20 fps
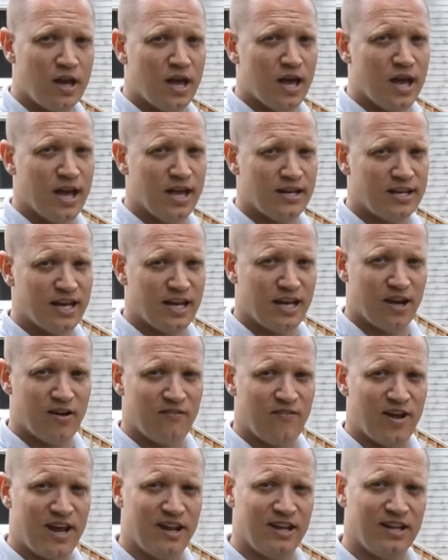and take care
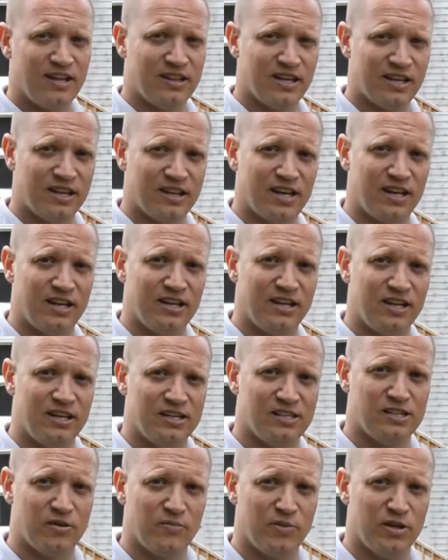of anything that
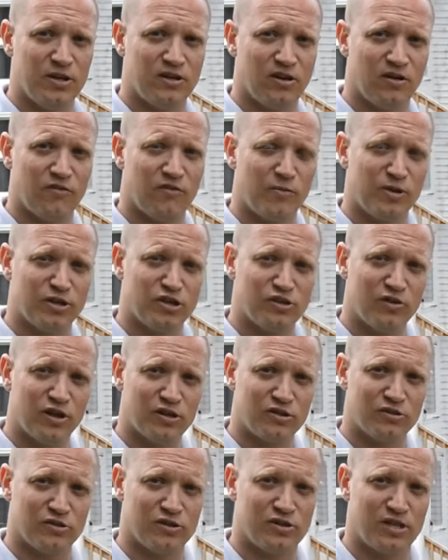needs to be done from a
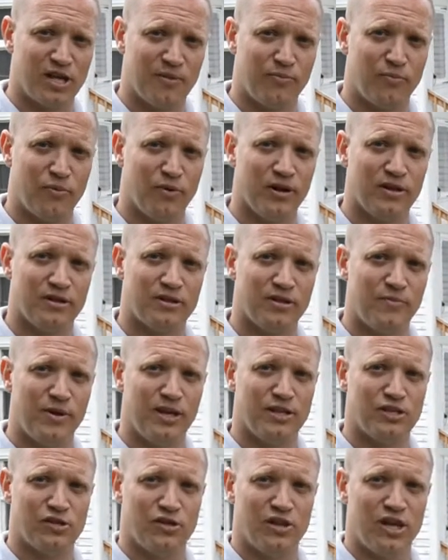structural standpoint to
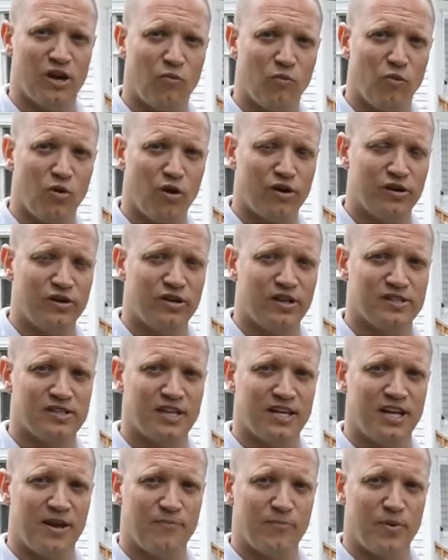make sure that water
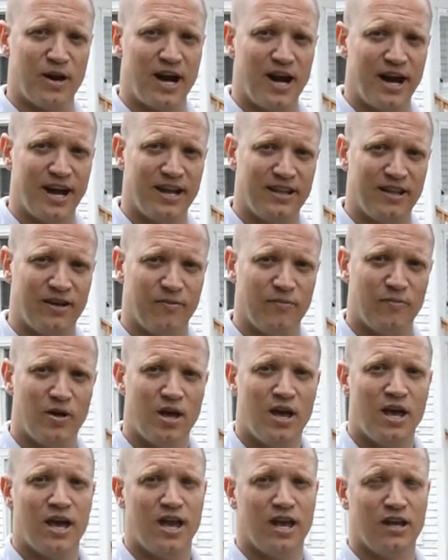doesn't get behind them
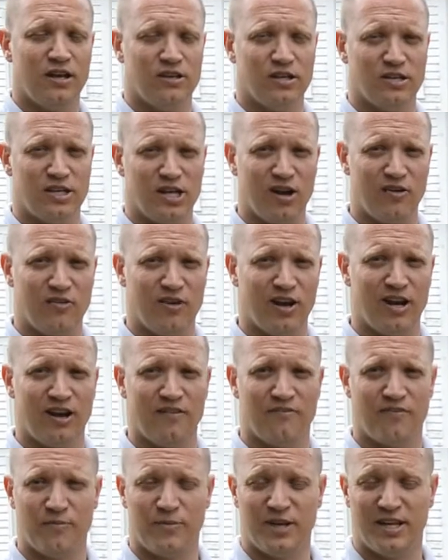and deteriorate
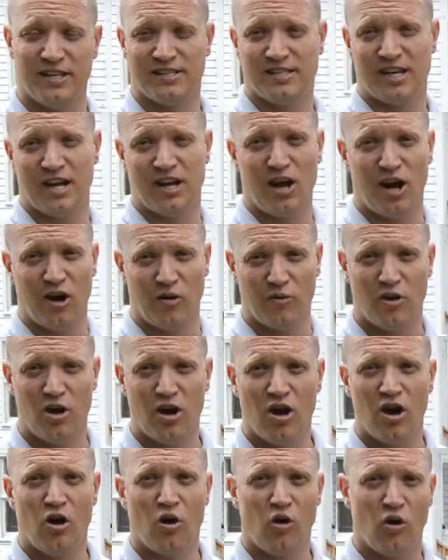it from the inside out
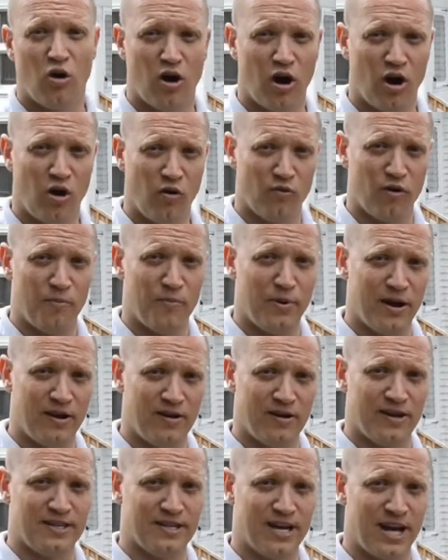over a
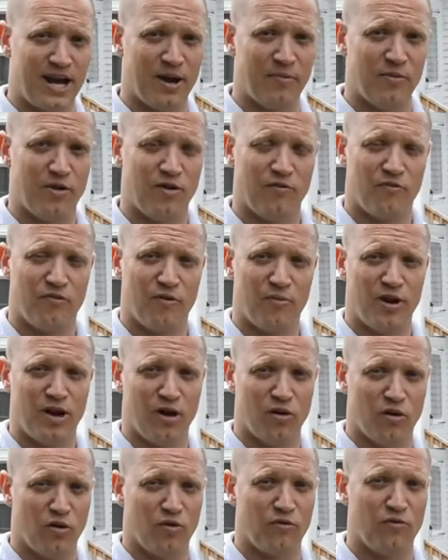period of time from
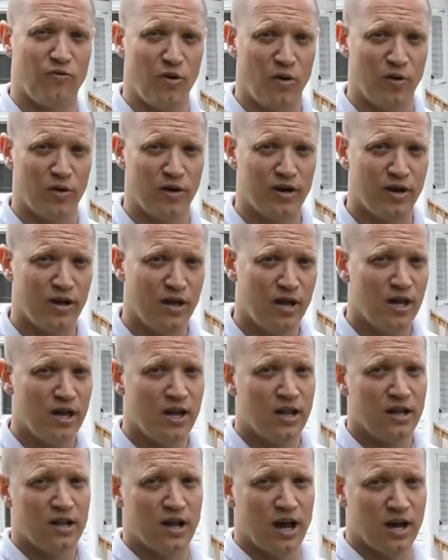here going forward.
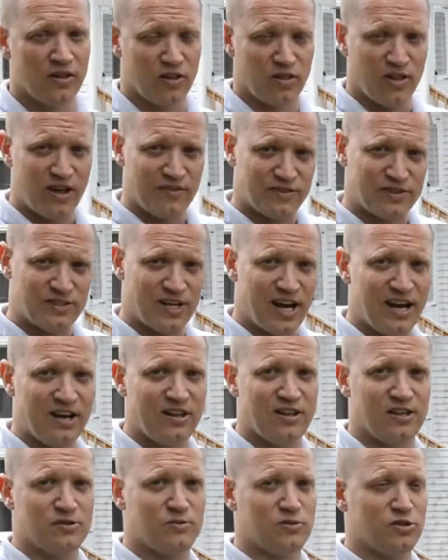On the left side
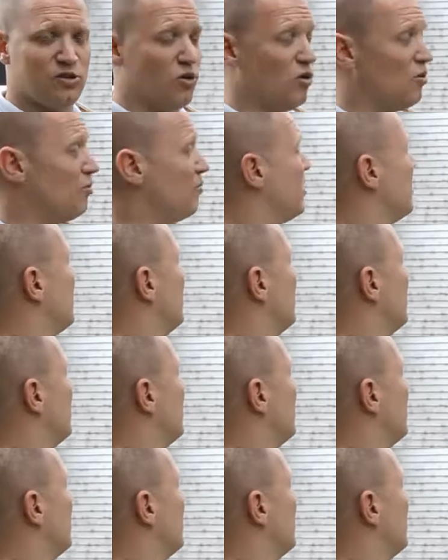of this dome,